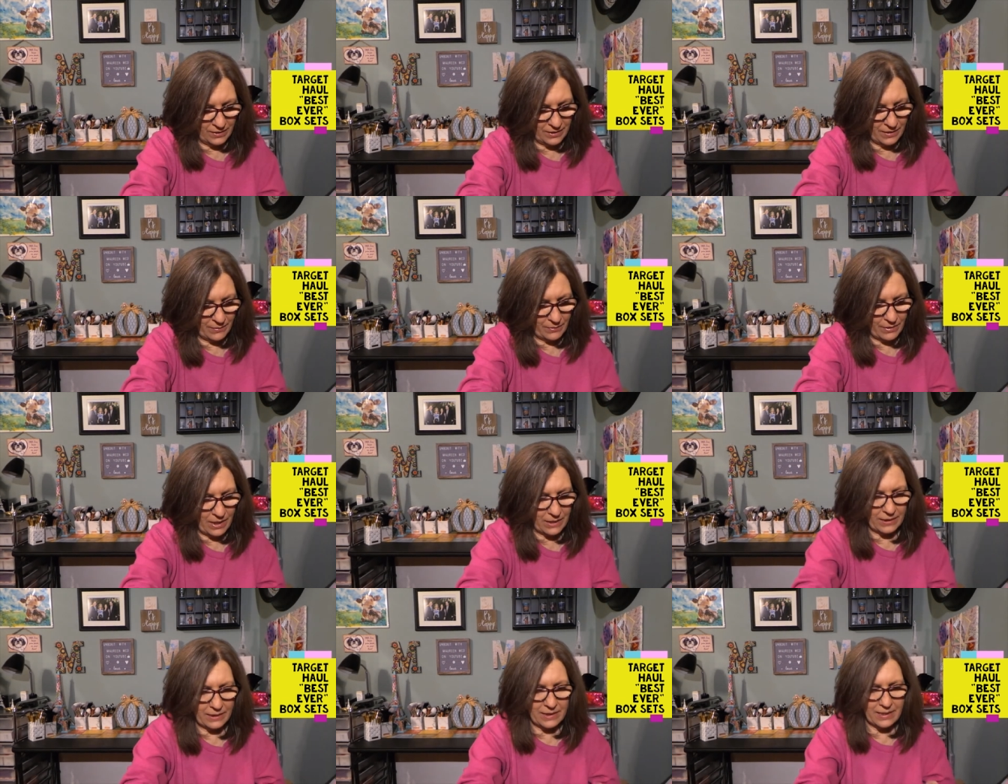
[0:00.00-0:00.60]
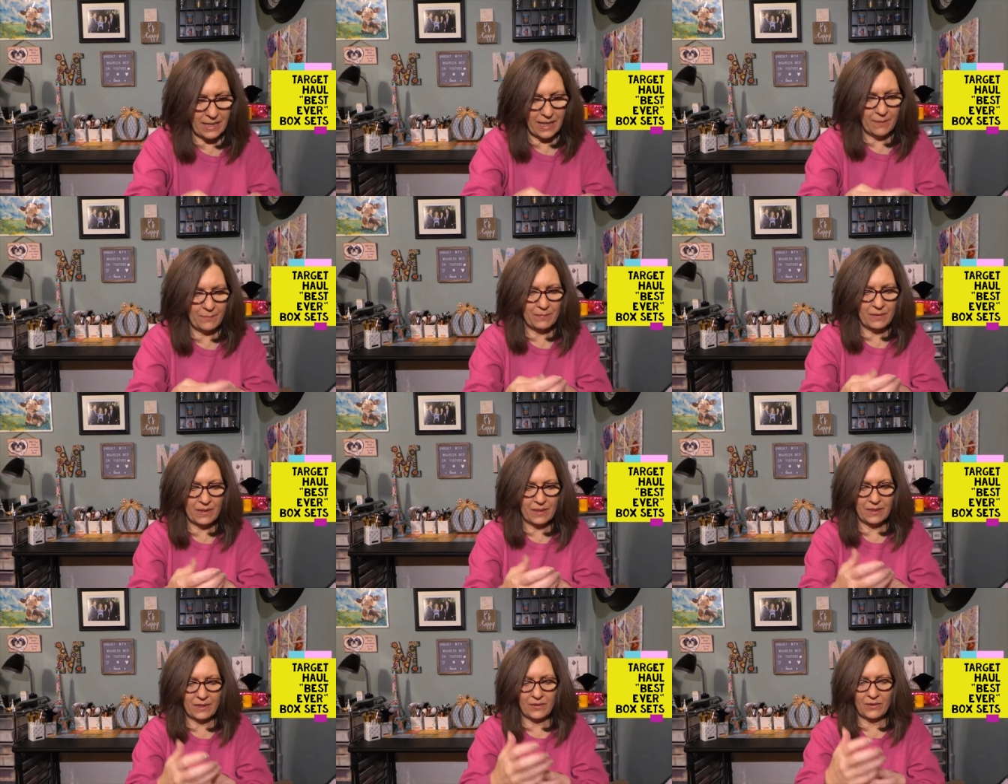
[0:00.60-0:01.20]
They were kind of taped
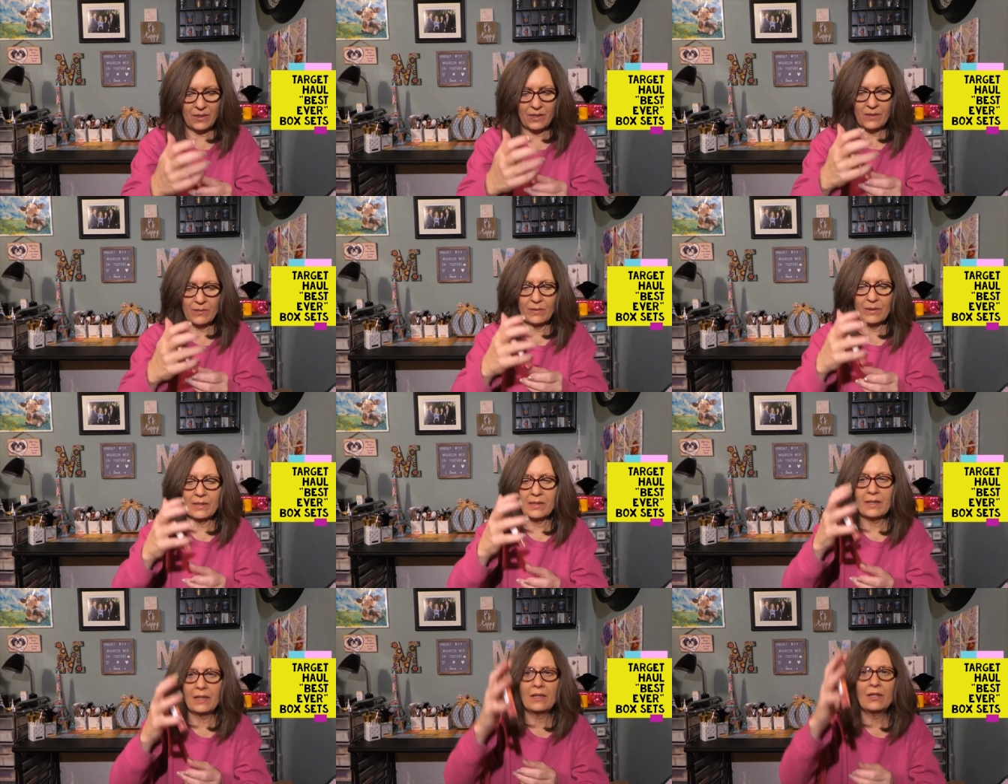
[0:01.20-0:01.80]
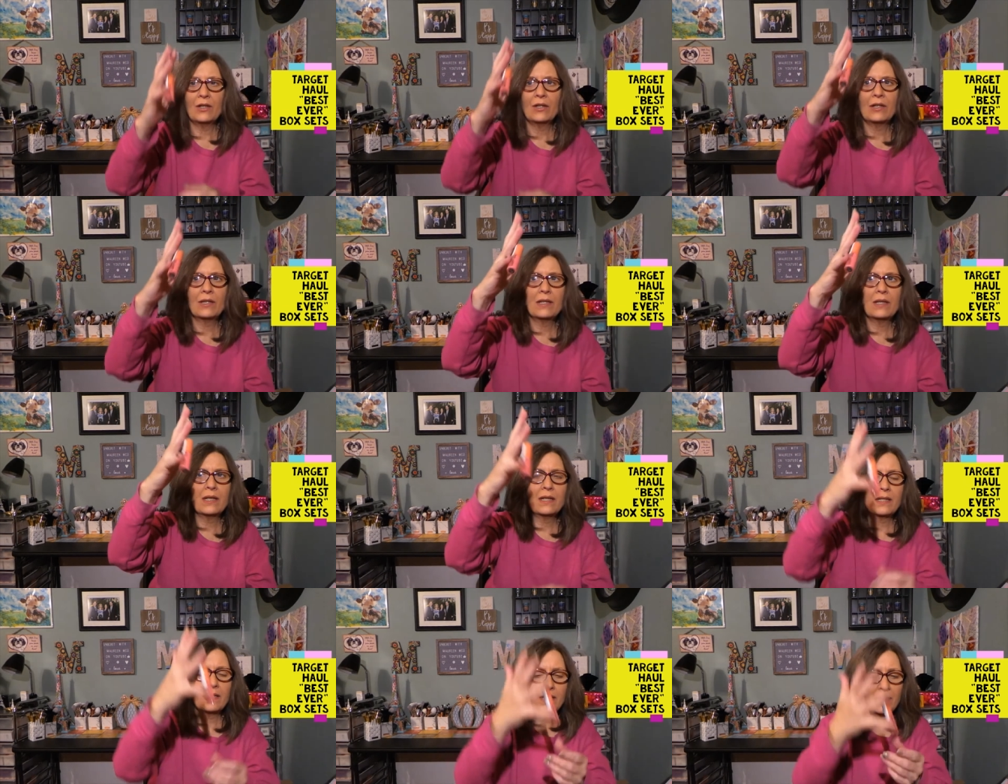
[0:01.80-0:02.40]
in, so this one is like you can
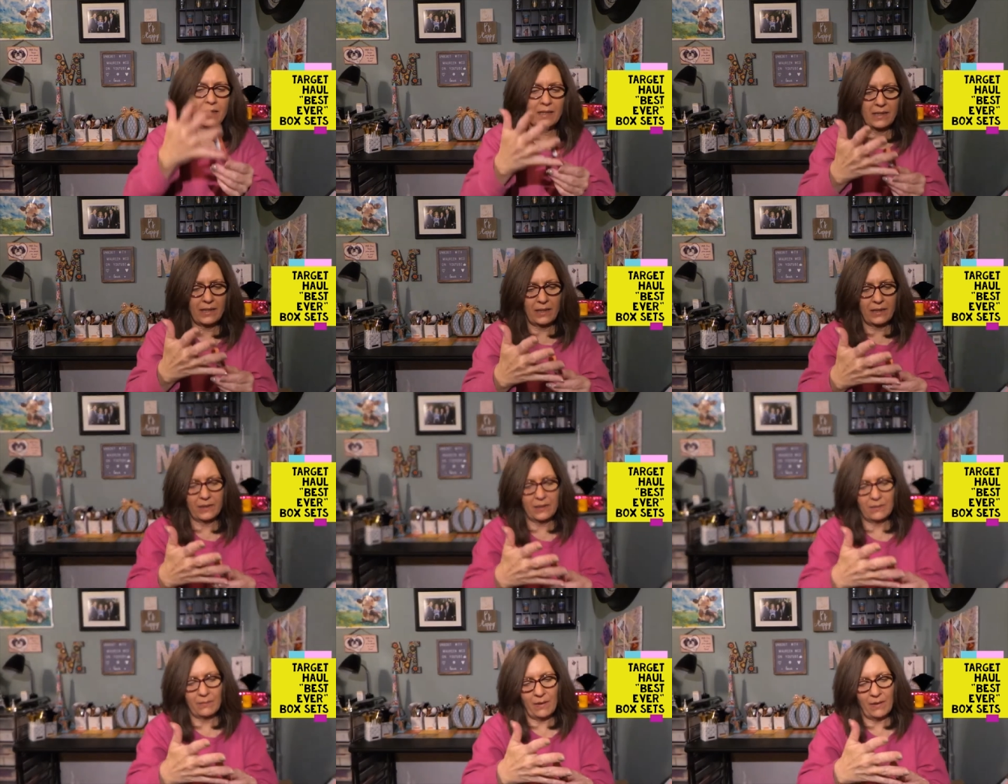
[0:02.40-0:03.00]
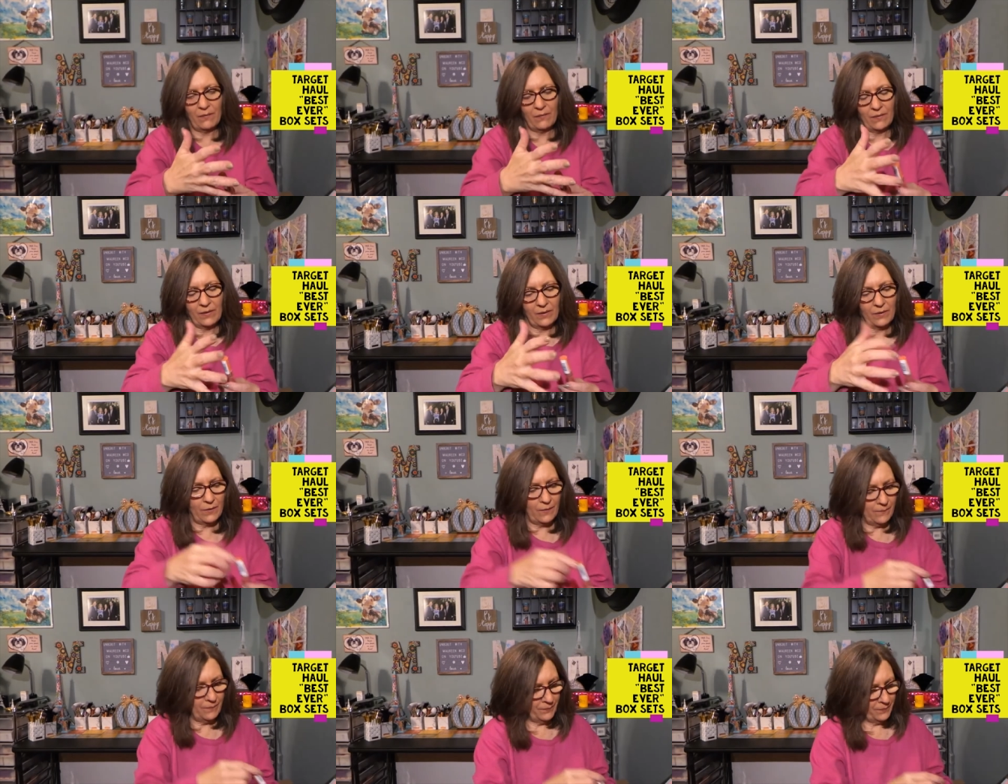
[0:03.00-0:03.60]
see it's like sticking to my
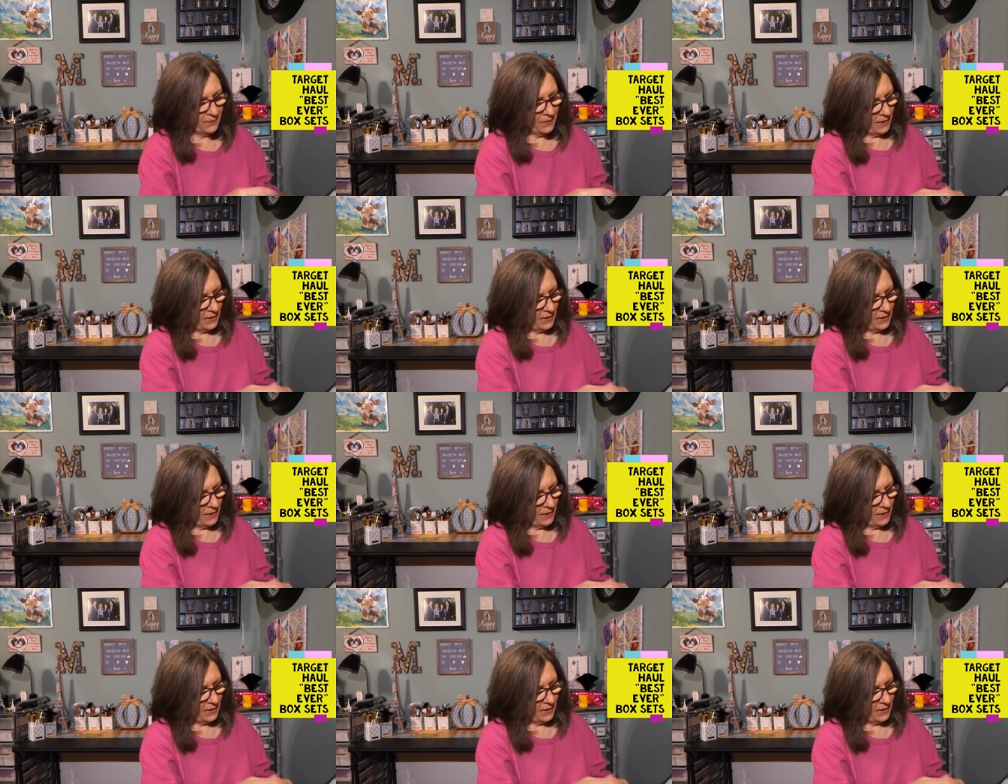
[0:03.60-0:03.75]
finger.